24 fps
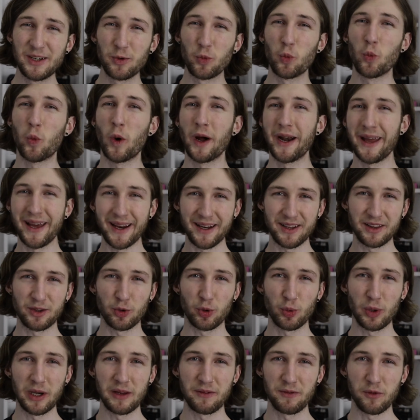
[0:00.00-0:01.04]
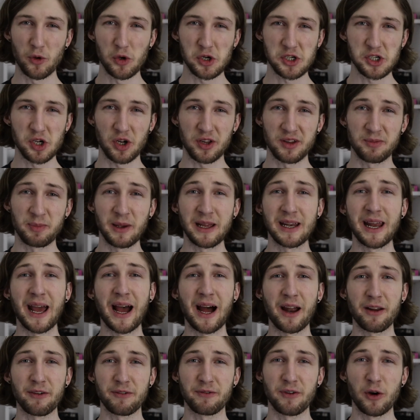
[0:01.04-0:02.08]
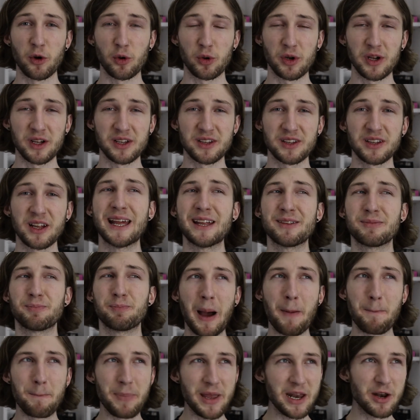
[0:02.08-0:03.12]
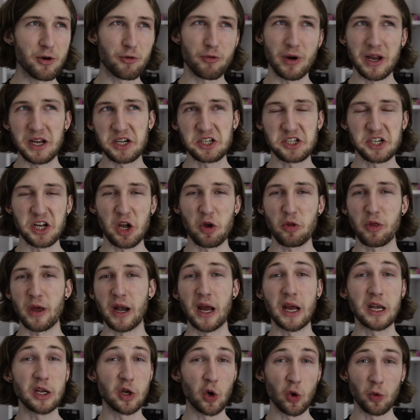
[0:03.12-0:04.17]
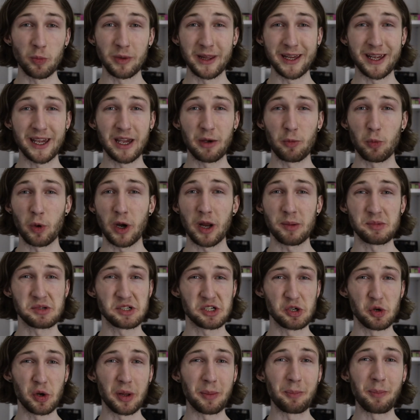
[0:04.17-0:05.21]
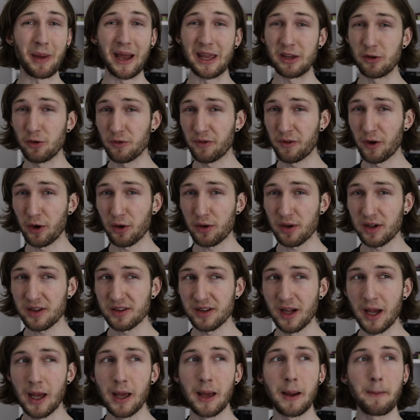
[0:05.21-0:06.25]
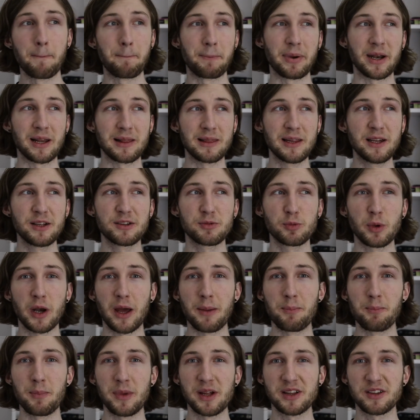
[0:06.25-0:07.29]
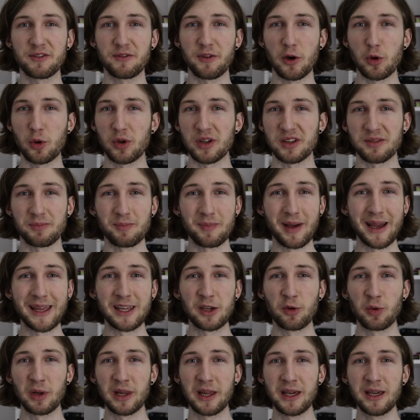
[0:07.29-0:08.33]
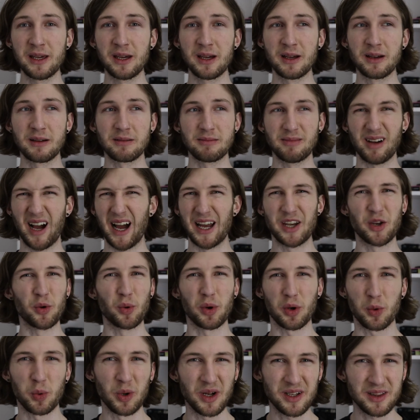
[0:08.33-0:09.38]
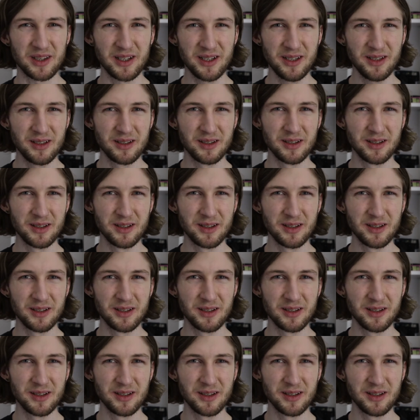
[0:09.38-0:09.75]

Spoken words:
1 out of 24 shots being out of focus is a better ratio than I normally get when I'm shooting manual focus, but at least when I miss focus manually, I do it quickly.